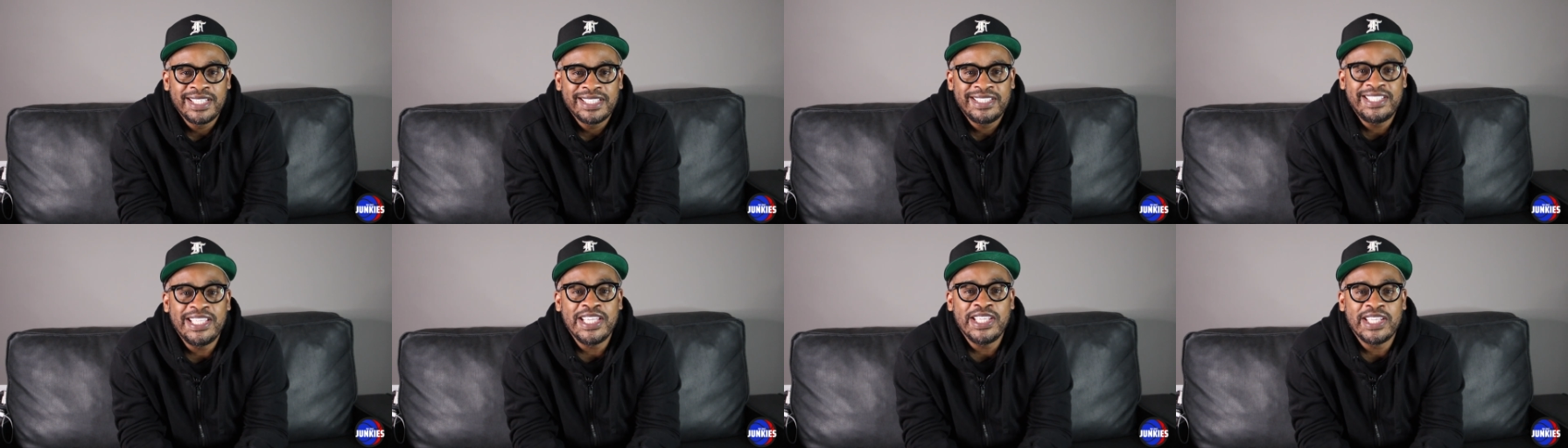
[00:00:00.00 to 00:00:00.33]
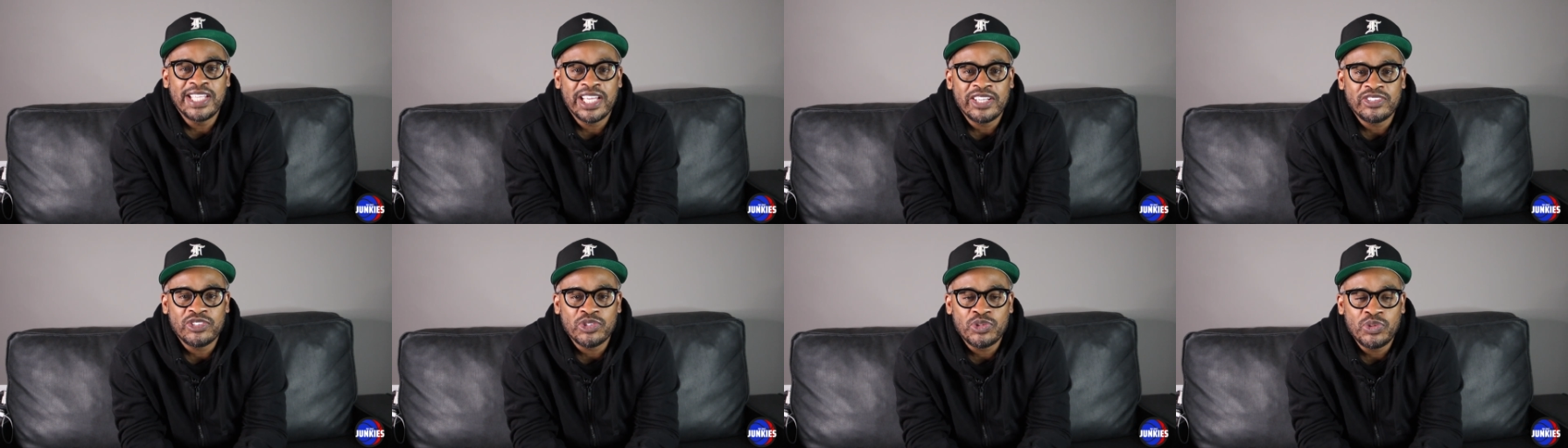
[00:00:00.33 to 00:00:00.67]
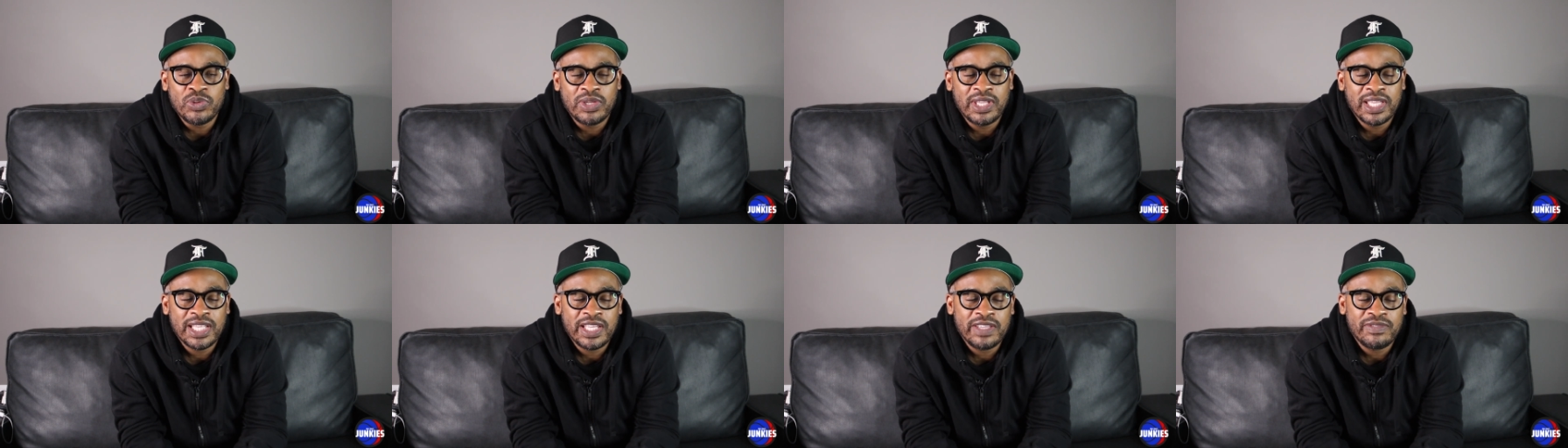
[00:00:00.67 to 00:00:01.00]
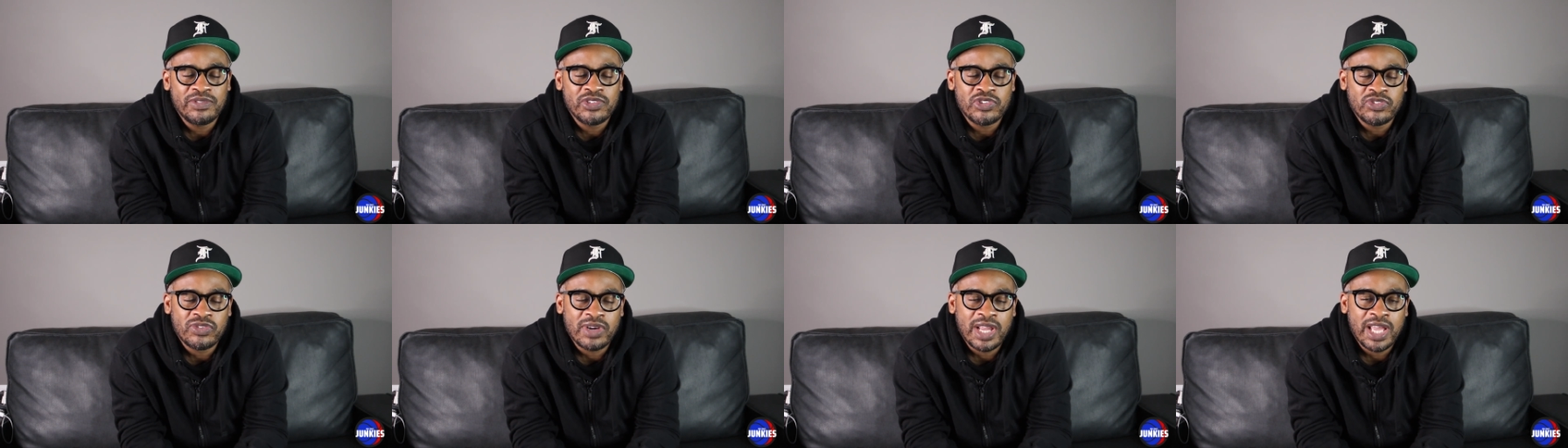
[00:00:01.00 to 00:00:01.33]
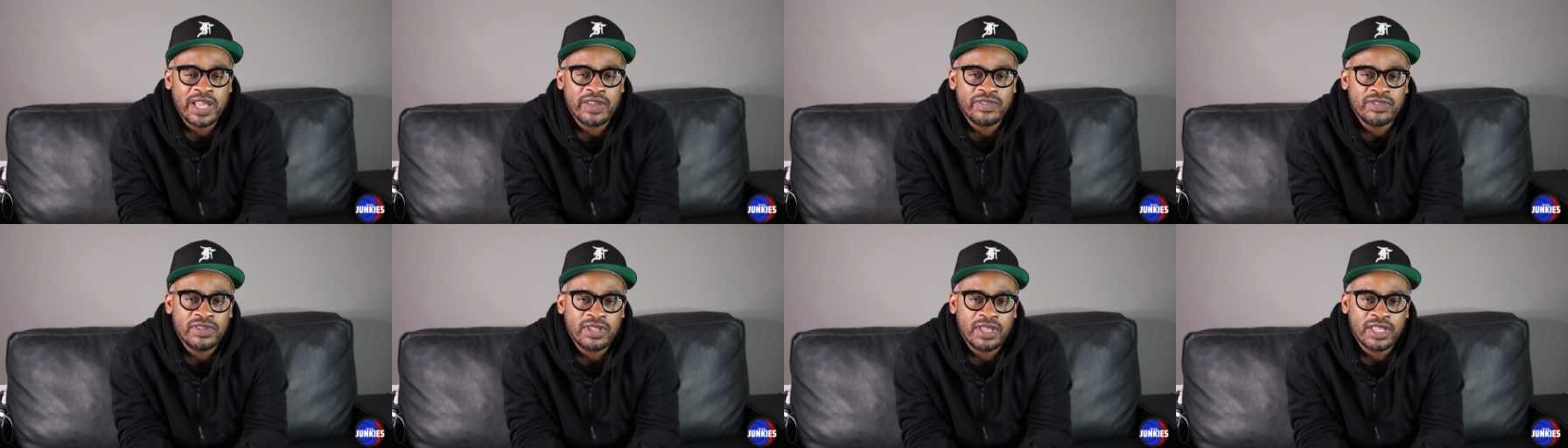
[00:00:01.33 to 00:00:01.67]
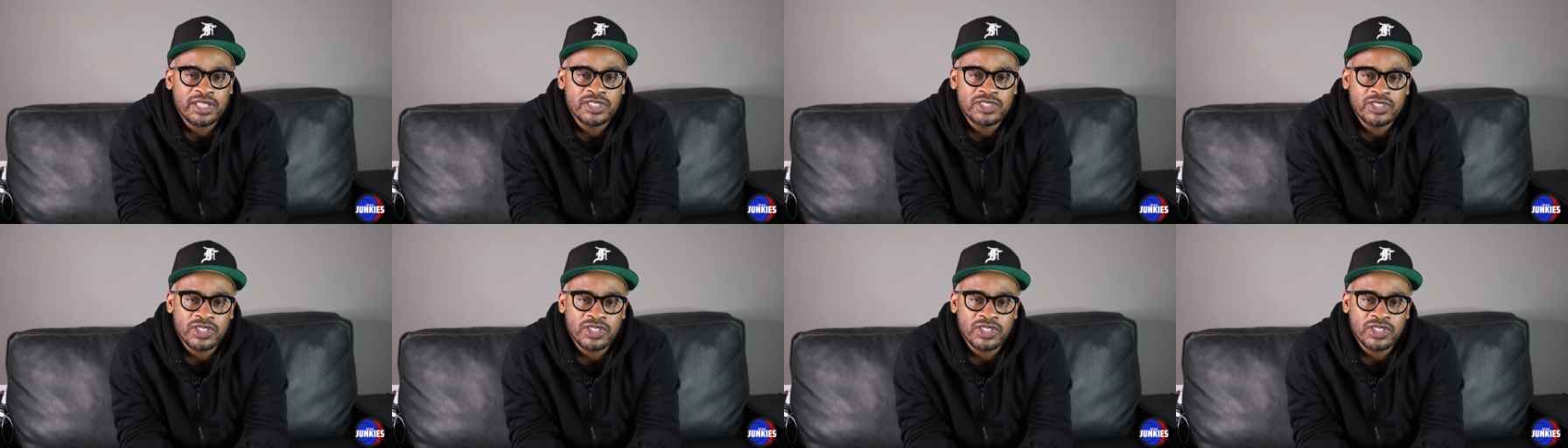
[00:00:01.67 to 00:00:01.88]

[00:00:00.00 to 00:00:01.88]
teenagers who can't even drive yet.